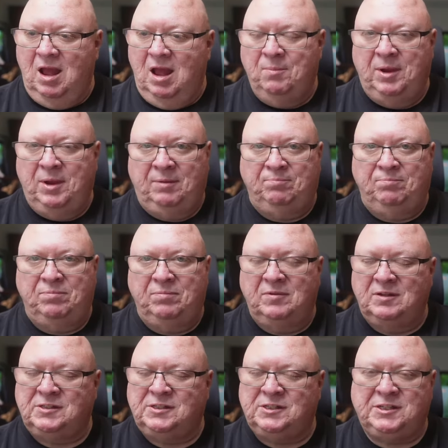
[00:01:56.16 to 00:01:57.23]
I mean,
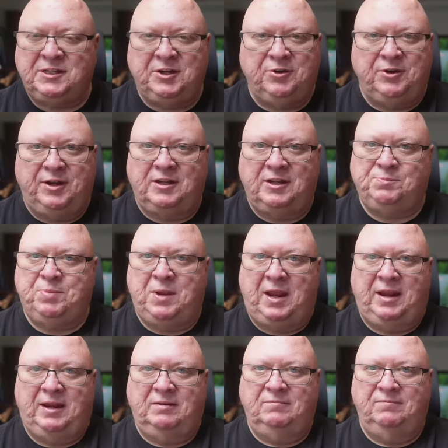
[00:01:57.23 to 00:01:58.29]
serious
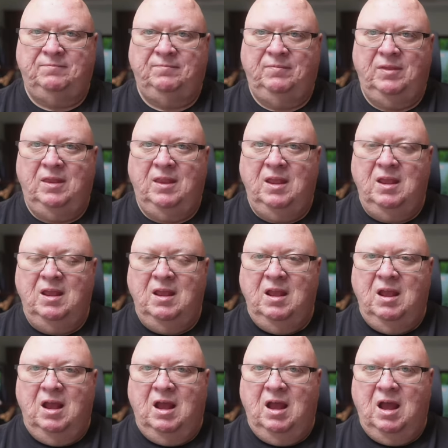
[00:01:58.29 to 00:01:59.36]
pain.
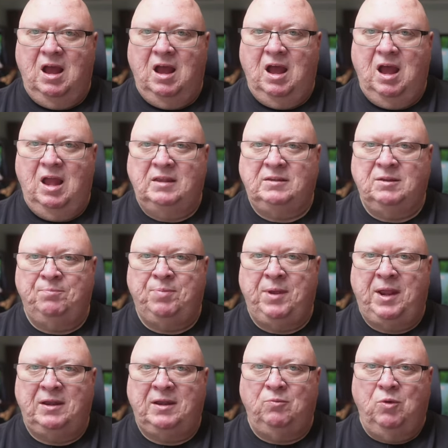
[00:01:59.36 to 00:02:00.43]
I
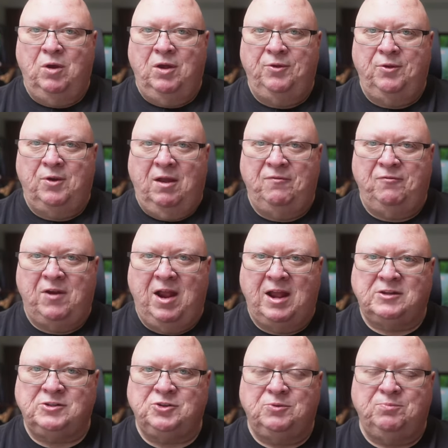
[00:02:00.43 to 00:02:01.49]
debated whether I
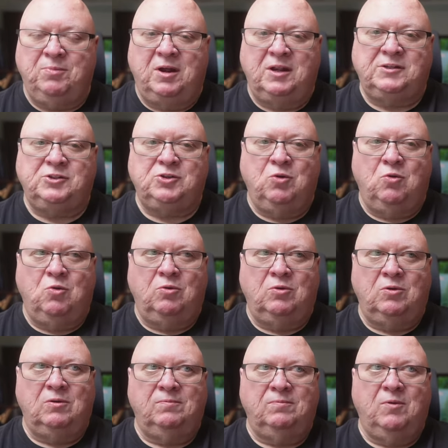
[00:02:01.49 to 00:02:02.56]
fractured my
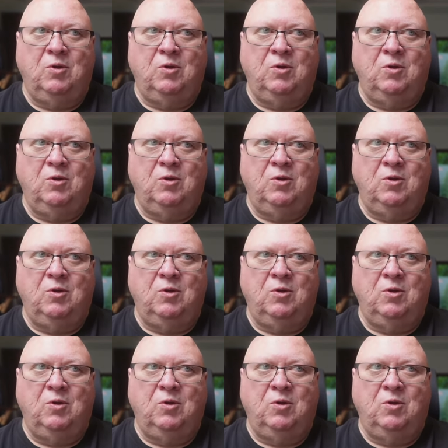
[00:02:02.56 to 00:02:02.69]
shoulder